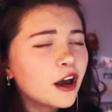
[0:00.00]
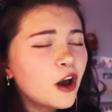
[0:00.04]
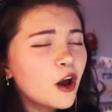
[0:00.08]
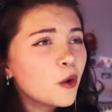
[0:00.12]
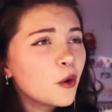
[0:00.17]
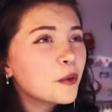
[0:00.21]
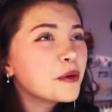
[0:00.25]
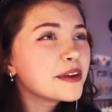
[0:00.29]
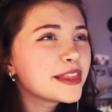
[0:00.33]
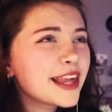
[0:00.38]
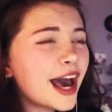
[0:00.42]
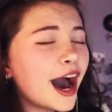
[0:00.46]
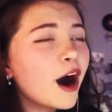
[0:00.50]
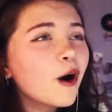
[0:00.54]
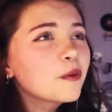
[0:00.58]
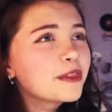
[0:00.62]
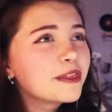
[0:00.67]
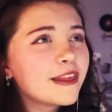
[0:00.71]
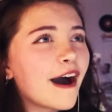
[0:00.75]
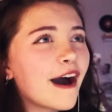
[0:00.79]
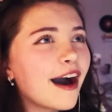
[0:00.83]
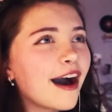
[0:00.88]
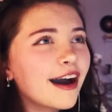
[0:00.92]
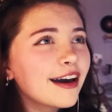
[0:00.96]
Without
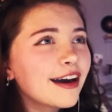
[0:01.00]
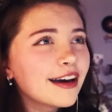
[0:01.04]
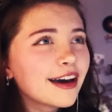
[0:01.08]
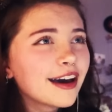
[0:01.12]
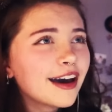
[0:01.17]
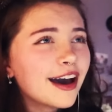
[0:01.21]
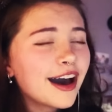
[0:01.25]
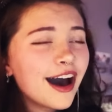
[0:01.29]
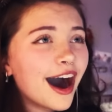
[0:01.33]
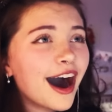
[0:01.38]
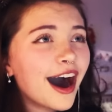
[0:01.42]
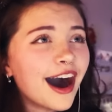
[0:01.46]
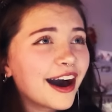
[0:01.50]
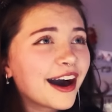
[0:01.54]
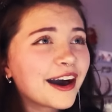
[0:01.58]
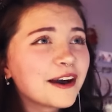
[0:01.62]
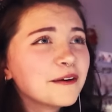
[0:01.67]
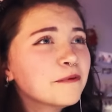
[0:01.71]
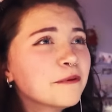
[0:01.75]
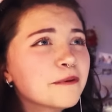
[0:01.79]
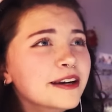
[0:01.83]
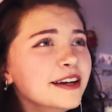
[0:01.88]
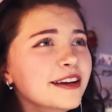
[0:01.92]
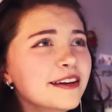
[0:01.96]
that, I
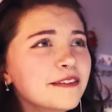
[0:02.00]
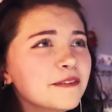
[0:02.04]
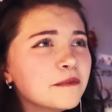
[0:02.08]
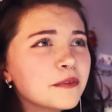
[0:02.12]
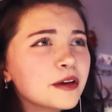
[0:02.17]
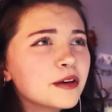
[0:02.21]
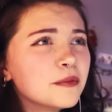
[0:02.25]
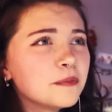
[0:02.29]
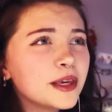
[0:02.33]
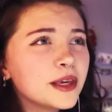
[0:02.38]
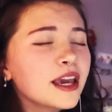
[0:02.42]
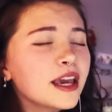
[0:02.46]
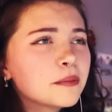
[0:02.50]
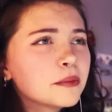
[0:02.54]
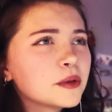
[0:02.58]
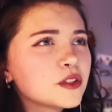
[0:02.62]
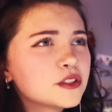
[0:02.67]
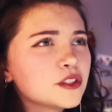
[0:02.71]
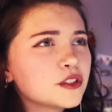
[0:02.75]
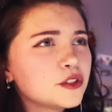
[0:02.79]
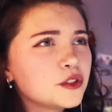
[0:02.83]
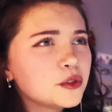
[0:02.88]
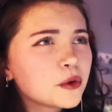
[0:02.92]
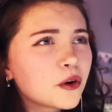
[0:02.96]
wouldn't be able
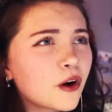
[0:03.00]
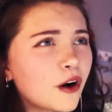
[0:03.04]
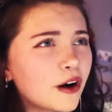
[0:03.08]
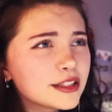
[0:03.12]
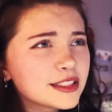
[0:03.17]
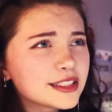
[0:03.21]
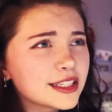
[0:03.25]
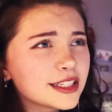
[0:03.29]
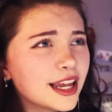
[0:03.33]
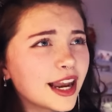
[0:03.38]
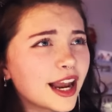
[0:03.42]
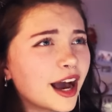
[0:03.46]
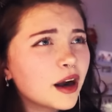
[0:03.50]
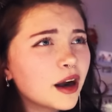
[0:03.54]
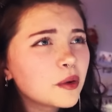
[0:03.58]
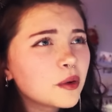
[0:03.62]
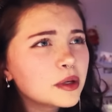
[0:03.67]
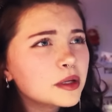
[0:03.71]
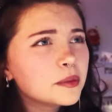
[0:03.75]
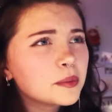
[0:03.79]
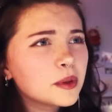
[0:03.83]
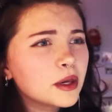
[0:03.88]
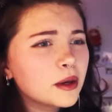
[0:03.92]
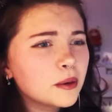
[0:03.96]
to do content. I
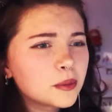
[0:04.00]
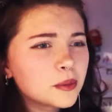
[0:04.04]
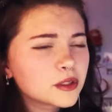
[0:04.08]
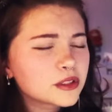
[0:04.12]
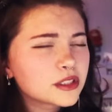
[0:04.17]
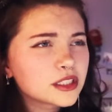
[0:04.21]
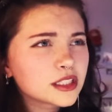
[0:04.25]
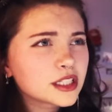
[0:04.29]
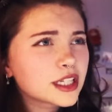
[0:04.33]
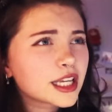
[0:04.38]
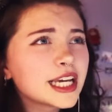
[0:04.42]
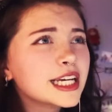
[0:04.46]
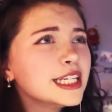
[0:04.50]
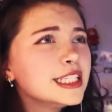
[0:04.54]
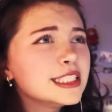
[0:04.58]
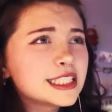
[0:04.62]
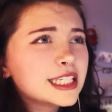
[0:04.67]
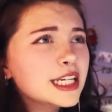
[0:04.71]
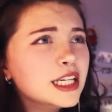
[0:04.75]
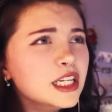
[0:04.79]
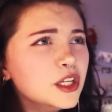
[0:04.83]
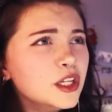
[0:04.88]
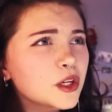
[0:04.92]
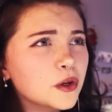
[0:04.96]
wouldn't be able to
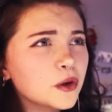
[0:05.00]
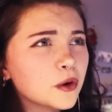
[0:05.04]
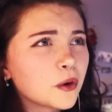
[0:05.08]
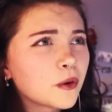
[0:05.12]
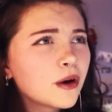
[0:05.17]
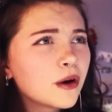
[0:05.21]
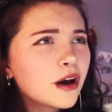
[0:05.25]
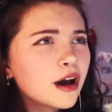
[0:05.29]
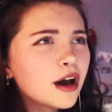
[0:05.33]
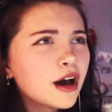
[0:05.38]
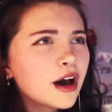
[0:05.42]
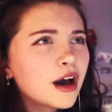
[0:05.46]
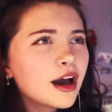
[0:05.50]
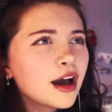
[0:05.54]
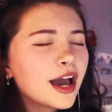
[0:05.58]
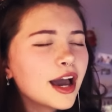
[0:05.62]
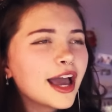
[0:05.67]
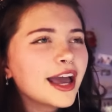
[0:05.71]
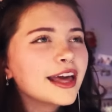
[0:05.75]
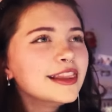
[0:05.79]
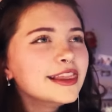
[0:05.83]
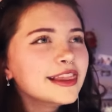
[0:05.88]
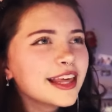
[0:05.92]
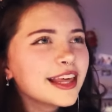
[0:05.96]
continue.
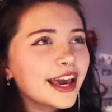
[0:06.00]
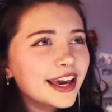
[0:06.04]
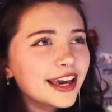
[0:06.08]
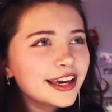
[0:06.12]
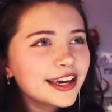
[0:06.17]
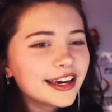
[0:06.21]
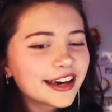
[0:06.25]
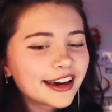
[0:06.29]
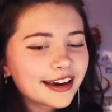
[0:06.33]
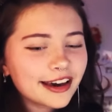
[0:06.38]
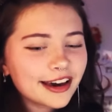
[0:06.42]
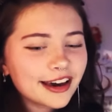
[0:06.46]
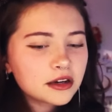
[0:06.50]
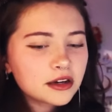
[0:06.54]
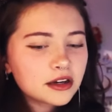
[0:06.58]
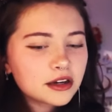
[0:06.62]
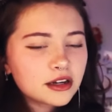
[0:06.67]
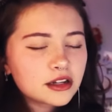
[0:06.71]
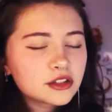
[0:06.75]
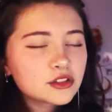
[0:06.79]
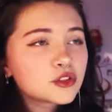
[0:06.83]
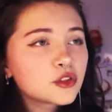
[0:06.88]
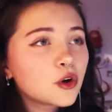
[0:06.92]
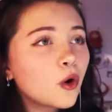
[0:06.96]
And they
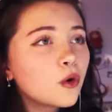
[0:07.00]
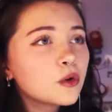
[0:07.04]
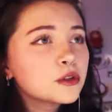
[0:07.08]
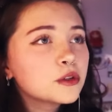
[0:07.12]
told